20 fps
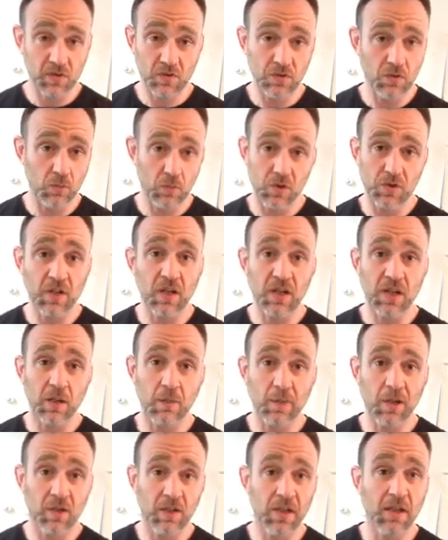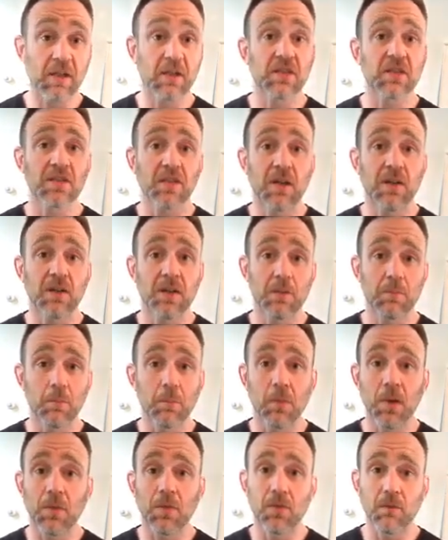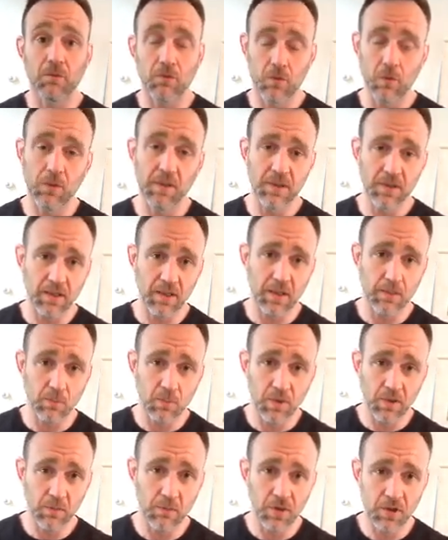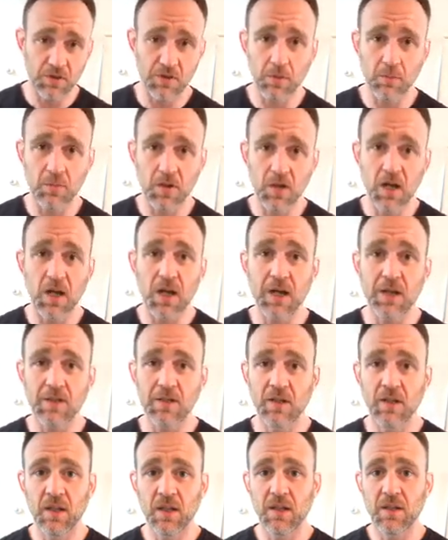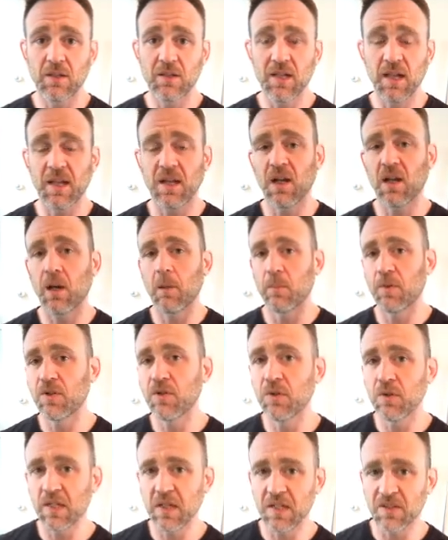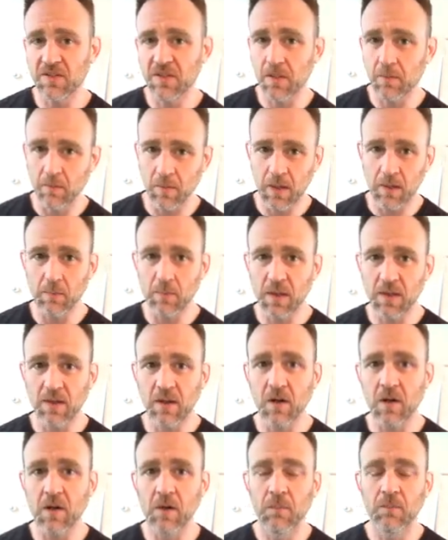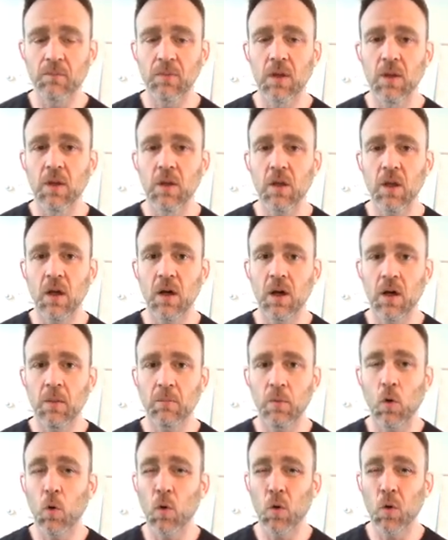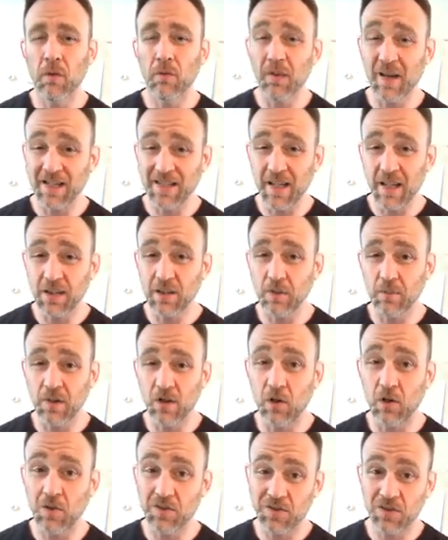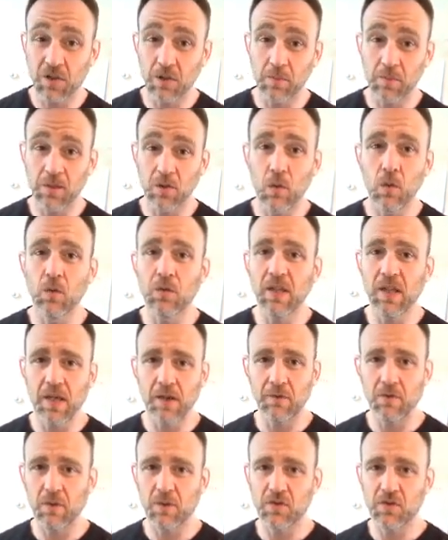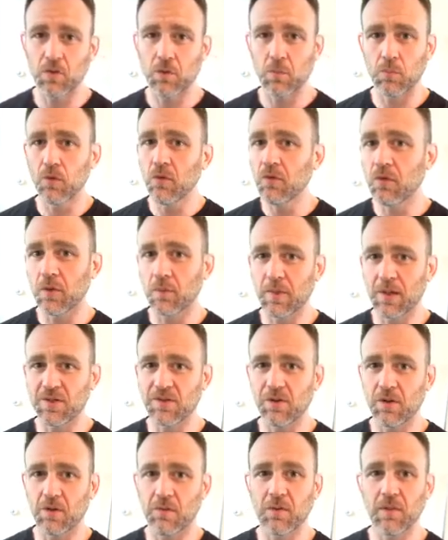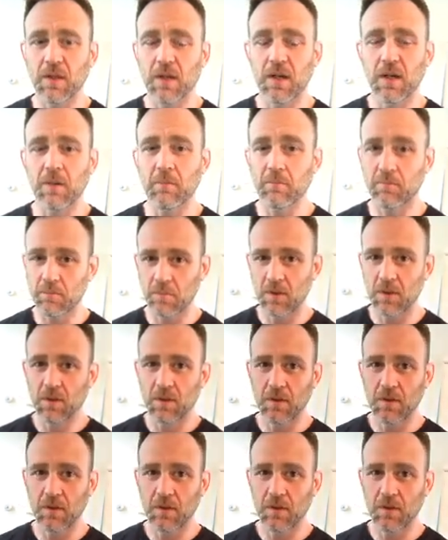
so we're talking about like a solid month of rolling time pretty much. I'm not taking opportunities that might be there, or if I take them at all, it's going to be only after I've sort of proven to myself that I'm